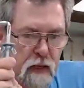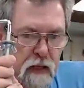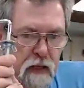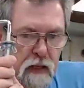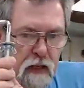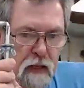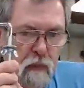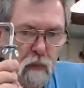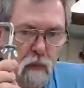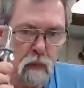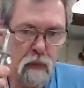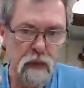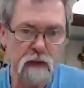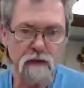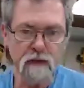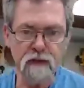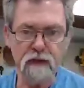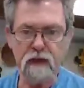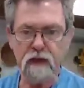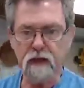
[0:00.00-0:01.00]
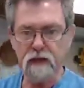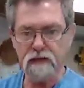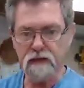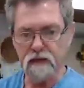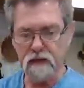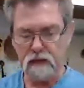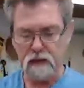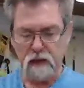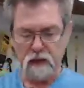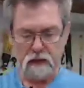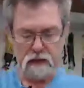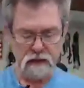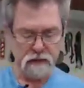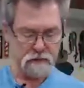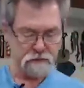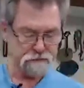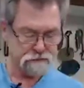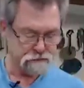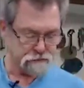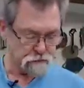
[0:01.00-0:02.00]
One thing I did
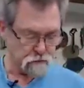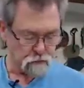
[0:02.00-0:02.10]
notice